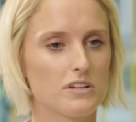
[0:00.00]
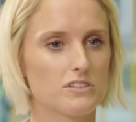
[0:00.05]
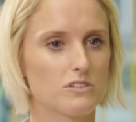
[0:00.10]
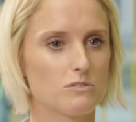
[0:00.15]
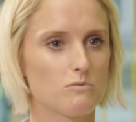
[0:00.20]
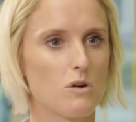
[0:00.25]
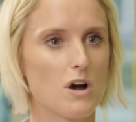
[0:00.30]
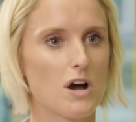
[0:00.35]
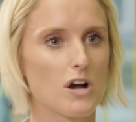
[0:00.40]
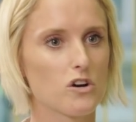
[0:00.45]

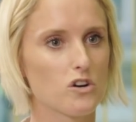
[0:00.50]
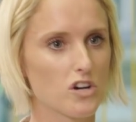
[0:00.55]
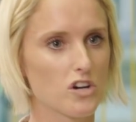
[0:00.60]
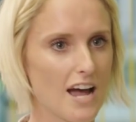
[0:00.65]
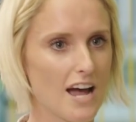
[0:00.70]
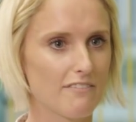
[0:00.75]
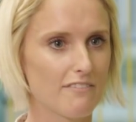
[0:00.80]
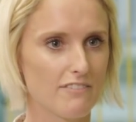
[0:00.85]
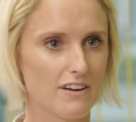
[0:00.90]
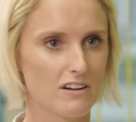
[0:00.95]
into work or a
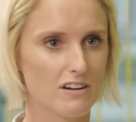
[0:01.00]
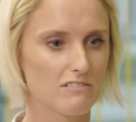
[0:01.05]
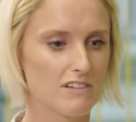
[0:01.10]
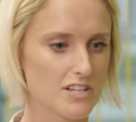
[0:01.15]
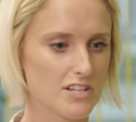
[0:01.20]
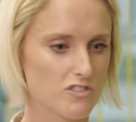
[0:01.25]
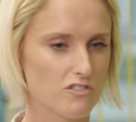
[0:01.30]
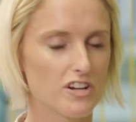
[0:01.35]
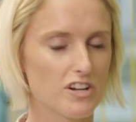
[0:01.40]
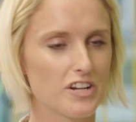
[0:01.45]
cafe or
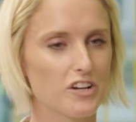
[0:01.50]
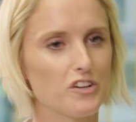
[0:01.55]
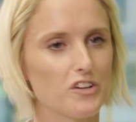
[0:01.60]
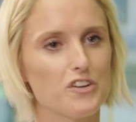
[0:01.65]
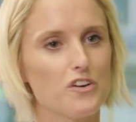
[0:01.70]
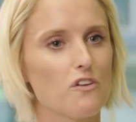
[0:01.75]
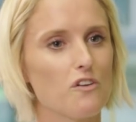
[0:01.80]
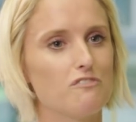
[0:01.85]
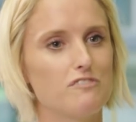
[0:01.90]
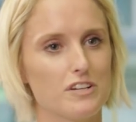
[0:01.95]
restaurant
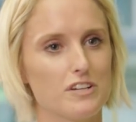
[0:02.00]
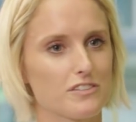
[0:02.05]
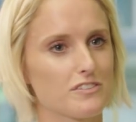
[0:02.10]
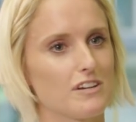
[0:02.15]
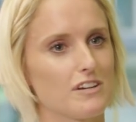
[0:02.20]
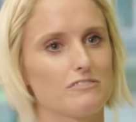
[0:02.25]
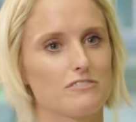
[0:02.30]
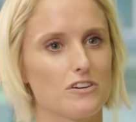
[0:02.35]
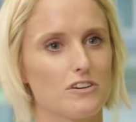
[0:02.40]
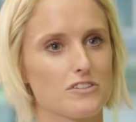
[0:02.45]
and not feel
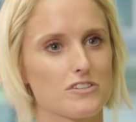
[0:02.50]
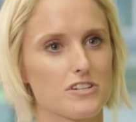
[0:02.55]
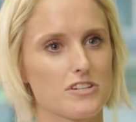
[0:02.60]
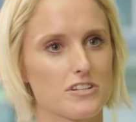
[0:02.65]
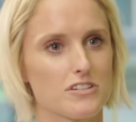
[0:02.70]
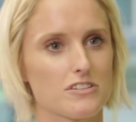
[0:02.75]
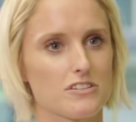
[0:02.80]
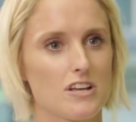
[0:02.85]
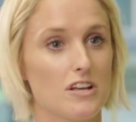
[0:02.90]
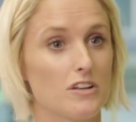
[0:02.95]

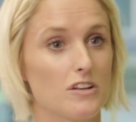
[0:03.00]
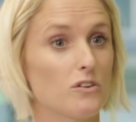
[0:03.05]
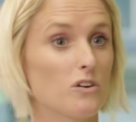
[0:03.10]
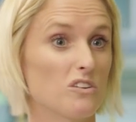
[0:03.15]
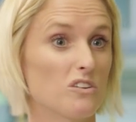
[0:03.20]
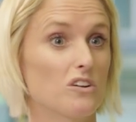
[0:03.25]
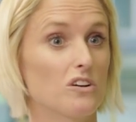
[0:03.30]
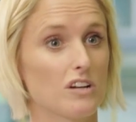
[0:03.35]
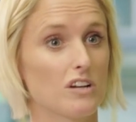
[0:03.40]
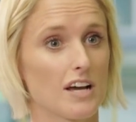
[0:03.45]
self-conscious,
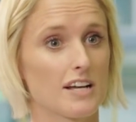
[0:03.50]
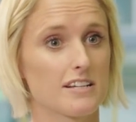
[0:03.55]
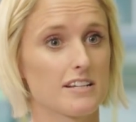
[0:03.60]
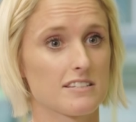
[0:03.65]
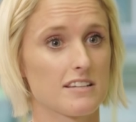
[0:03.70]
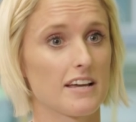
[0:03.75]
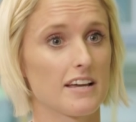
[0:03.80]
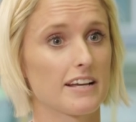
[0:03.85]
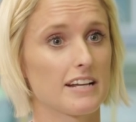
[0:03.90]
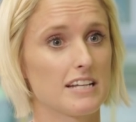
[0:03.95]
not look like a
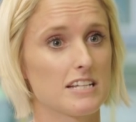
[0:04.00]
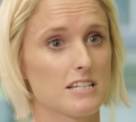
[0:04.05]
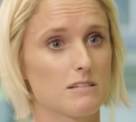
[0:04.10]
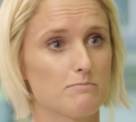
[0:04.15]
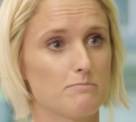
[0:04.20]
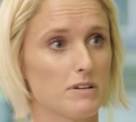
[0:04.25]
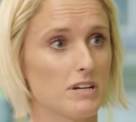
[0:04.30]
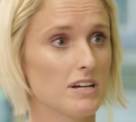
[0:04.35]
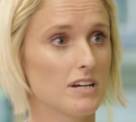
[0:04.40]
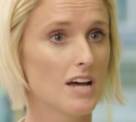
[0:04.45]

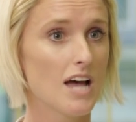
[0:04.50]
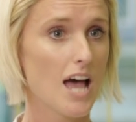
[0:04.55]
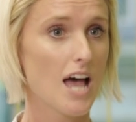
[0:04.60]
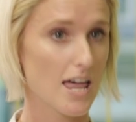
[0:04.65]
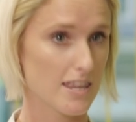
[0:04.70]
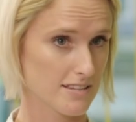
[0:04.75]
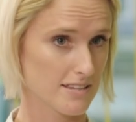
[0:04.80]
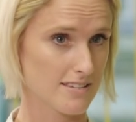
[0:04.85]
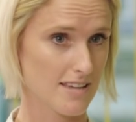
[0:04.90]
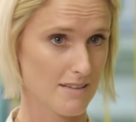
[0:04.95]
cyclist, but
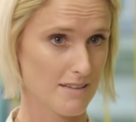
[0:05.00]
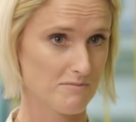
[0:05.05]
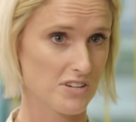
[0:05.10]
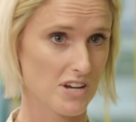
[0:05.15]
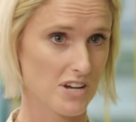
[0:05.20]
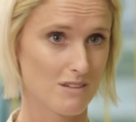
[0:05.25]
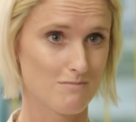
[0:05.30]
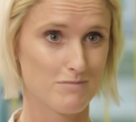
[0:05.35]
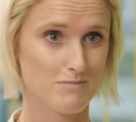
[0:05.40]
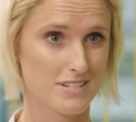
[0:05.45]
at the same
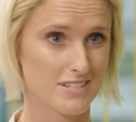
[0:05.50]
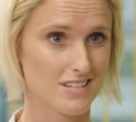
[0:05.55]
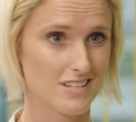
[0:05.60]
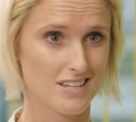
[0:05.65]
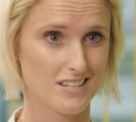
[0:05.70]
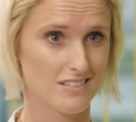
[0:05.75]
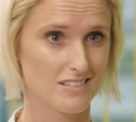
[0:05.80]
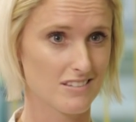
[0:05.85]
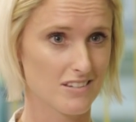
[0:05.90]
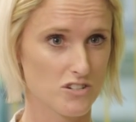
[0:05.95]
time be
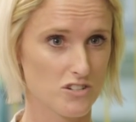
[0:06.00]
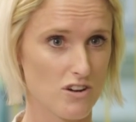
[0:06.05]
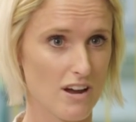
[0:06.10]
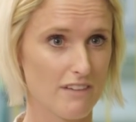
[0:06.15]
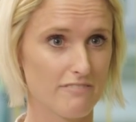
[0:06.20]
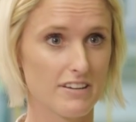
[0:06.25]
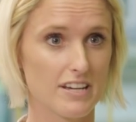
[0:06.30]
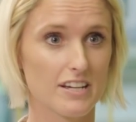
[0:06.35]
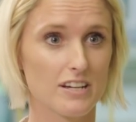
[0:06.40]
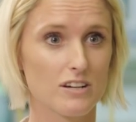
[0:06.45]
seen to
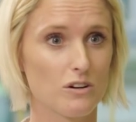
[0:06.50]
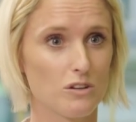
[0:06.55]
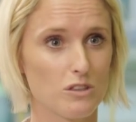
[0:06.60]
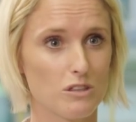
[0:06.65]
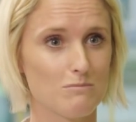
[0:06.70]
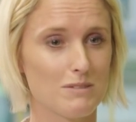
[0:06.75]
traffic on the